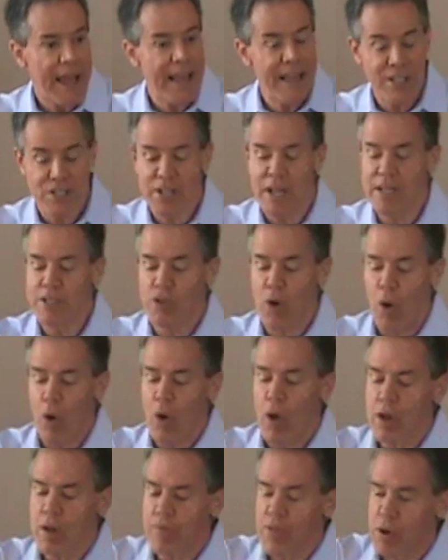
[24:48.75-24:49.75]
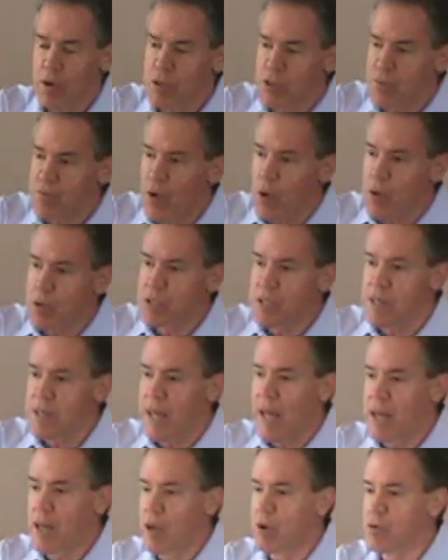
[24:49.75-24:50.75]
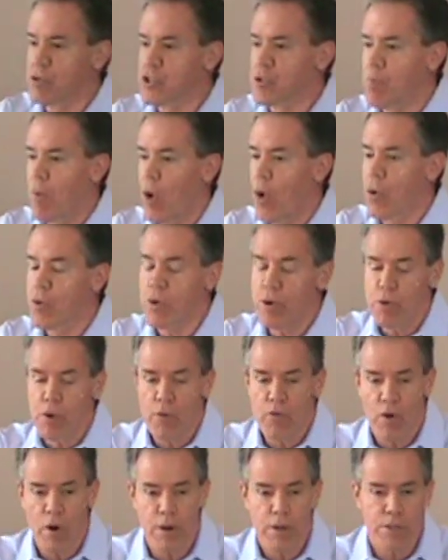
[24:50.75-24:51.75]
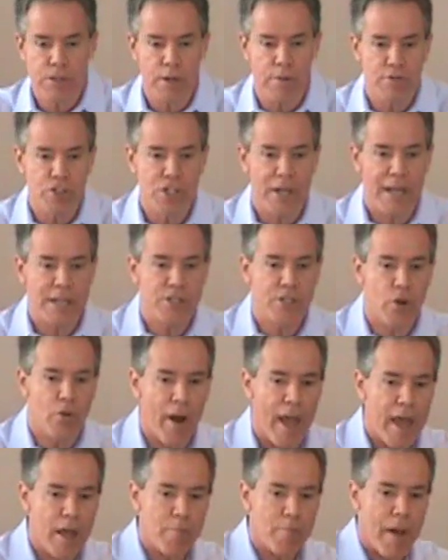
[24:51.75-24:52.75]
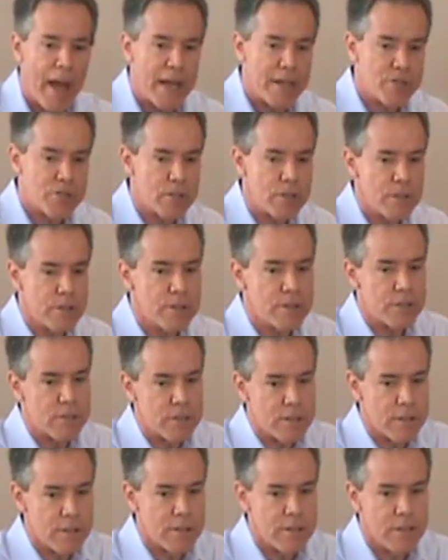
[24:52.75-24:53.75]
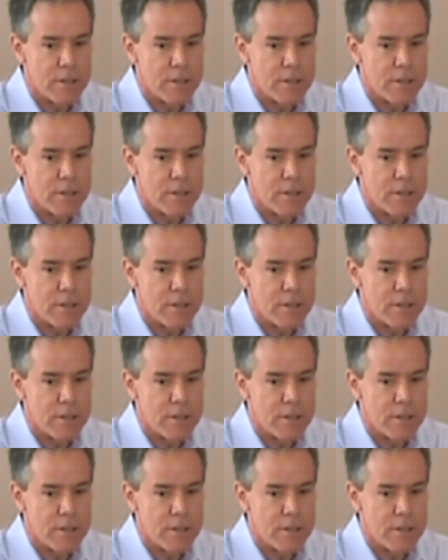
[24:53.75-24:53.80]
He says all of those folks in that little small universe of chess grandmasters,